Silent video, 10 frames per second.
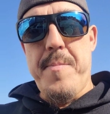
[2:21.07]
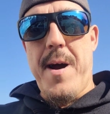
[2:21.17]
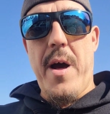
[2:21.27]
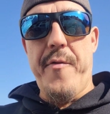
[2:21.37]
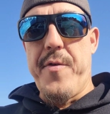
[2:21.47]

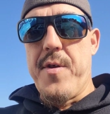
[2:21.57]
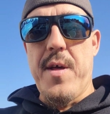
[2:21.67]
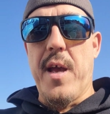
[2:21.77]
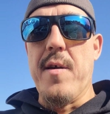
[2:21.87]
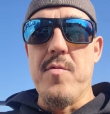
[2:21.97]
path, and
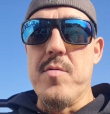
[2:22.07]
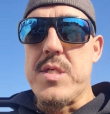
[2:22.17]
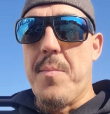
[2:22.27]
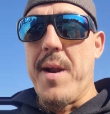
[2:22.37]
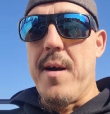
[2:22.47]
like
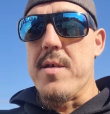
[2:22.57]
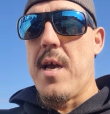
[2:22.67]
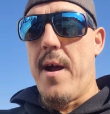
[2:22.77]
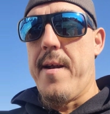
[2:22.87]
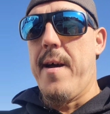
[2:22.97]
somebody else
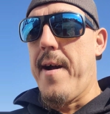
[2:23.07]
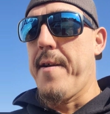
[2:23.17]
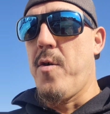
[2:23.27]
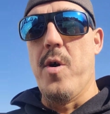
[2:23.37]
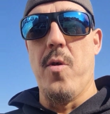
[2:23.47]
had
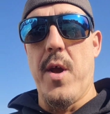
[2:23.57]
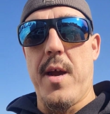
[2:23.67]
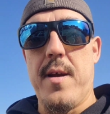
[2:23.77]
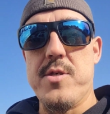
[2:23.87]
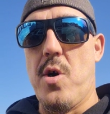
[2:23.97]
an oil
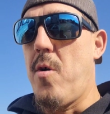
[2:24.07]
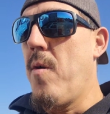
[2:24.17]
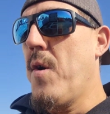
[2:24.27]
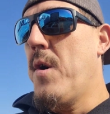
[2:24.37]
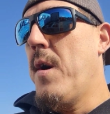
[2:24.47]
leak. So
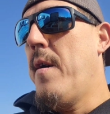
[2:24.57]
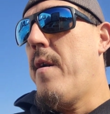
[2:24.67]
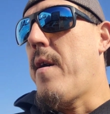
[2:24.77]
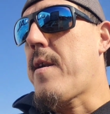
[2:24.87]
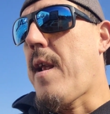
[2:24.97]

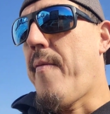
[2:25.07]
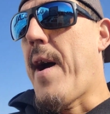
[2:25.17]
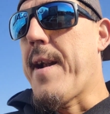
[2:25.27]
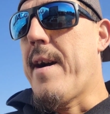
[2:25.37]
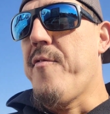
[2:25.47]
that
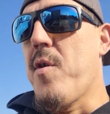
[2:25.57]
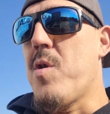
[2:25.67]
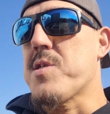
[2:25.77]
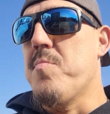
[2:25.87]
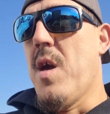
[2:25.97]
definitely
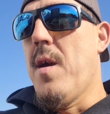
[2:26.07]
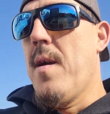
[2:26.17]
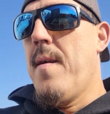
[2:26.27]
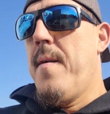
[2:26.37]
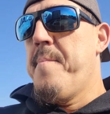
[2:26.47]
wasn't me.
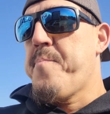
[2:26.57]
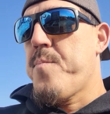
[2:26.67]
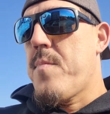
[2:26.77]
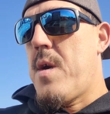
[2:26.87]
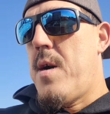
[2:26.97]

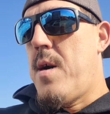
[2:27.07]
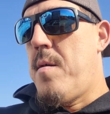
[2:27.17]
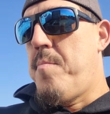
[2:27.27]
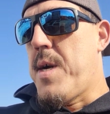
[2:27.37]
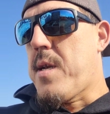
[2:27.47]

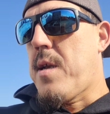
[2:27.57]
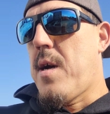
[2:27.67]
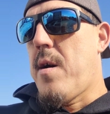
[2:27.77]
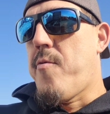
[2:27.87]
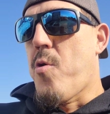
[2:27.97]
But
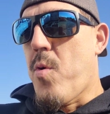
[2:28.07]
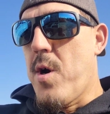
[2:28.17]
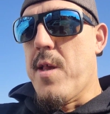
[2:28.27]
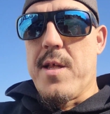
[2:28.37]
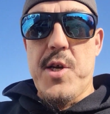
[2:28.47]
they're
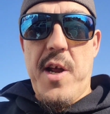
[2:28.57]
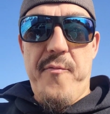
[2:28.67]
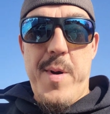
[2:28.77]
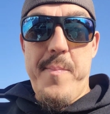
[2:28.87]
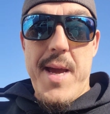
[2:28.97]
worried that the
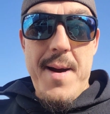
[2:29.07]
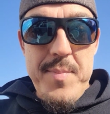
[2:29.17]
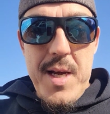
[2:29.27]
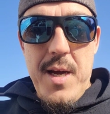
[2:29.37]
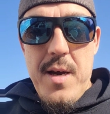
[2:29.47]
diff might be
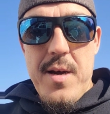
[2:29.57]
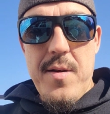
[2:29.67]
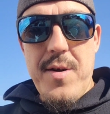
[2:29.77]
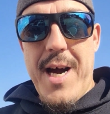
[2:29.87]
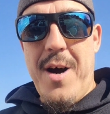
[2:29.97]
empty
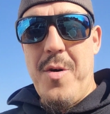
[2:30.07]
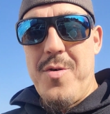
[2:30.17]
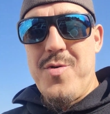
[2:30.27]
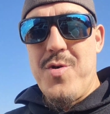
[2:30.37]
now,